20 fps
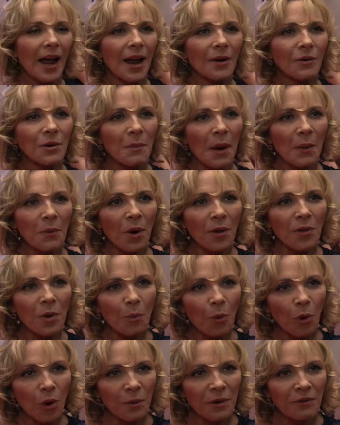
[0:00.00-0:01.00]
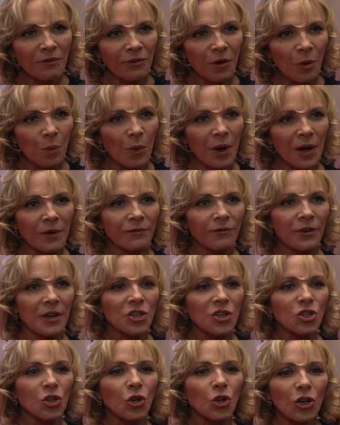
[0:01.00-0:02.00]
I remember on the Borman film, we
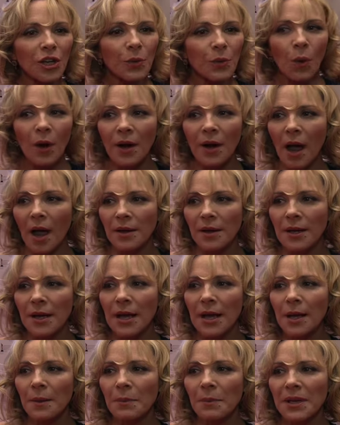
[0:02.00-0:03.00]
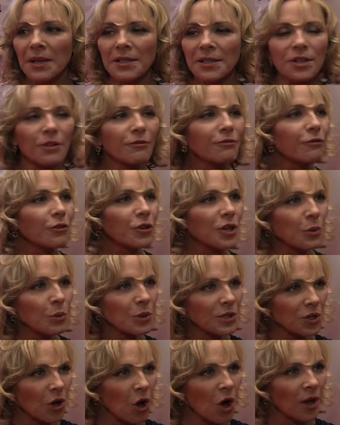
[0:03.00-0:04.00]
finished early one night because the footy
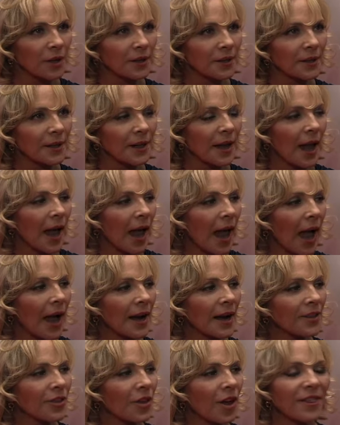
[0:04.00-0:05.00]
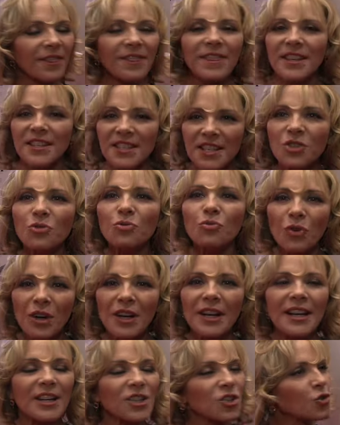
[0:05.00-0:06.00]
was on. And I thought, this is
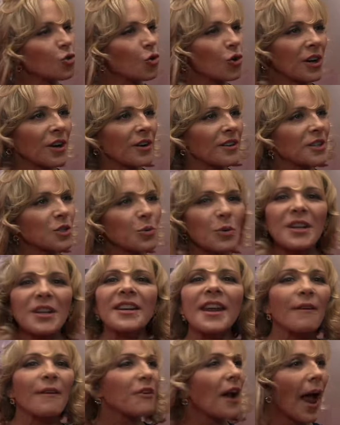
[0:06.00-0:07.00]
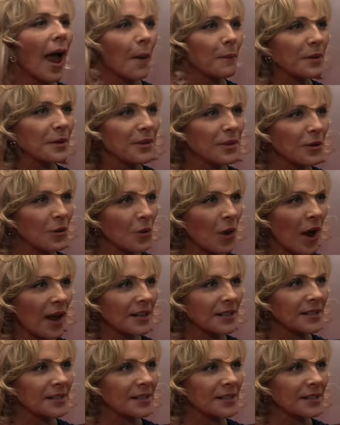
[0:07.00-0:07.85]
really extraordinary. This would never happen in the United